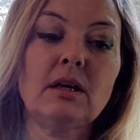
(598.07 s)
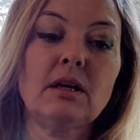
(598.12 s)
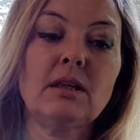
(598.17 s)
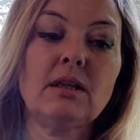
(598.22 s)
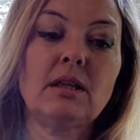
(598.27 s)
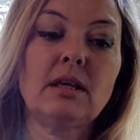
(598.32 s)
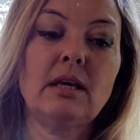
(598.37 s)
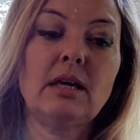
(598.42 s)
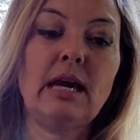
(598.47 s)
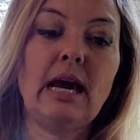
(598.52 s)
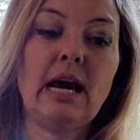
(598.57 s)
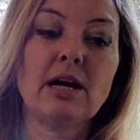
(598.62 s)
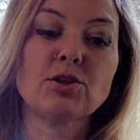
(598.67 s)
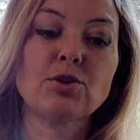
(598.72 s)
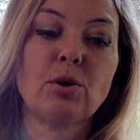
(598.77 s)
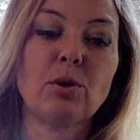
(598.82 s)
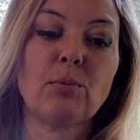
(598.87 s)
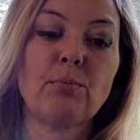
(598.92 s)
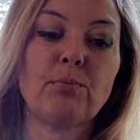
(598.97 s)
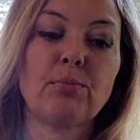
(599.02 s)
the
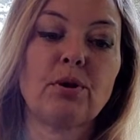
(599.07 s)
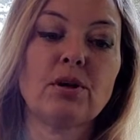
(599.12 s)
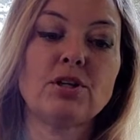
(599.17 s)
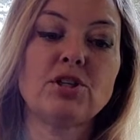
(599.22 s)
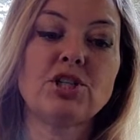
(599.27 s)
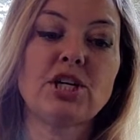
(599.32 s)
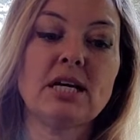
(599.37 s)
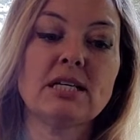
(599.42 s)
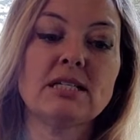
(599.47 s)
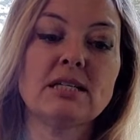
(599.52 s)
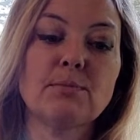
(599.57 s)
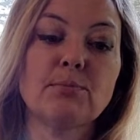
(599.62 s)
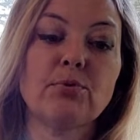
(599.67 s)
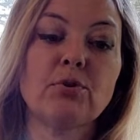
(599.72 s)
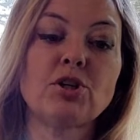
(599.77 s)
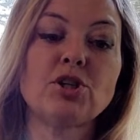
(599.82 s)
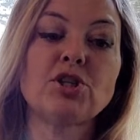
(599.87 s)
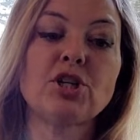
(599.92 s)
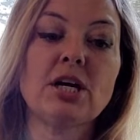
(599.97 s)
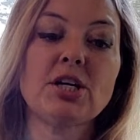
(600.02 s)
actual
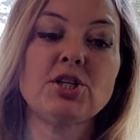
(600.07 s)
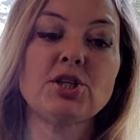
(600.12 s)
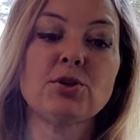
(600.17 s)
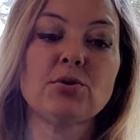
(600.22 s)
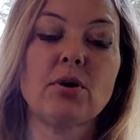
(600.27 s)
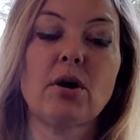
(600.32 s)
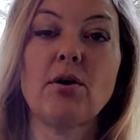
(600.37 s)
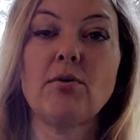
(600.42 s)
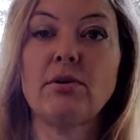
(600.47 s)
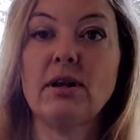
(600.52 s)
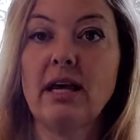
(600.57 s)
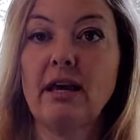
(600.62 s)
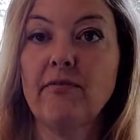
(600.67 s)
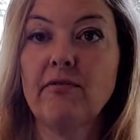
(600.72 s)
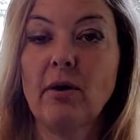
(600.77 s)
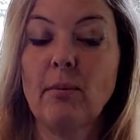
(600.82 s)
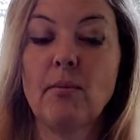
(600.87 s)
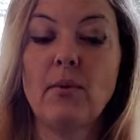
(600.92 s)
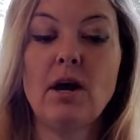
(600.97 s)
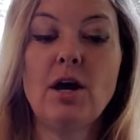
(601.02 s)
progesterone
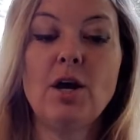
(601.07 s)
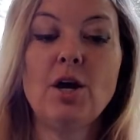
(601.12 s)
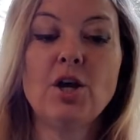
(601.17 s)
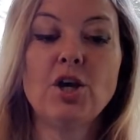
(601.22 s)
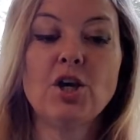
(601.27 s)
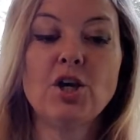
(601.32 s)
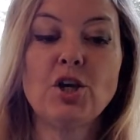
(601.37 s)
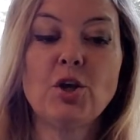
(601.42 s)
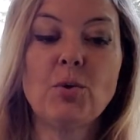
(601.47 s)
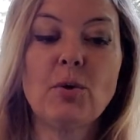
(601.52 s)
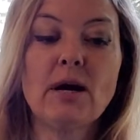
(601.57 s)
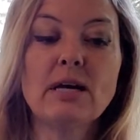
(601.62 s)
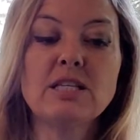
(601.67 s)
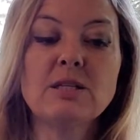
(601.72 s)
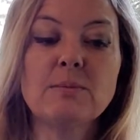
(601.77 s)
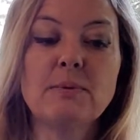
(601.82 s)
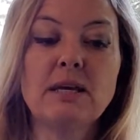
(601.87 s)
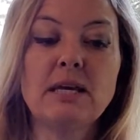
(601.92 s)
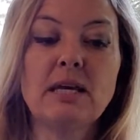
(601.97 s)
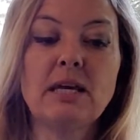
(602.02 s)
from
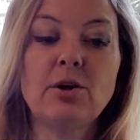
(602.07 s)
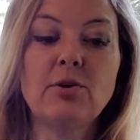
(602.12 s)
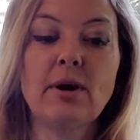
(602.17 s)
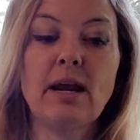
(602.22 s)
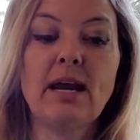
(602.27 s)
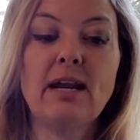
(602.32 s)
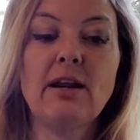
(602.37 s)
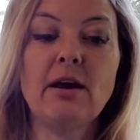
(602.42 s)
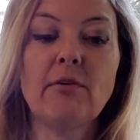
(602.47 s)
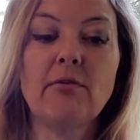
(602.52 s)
USP grade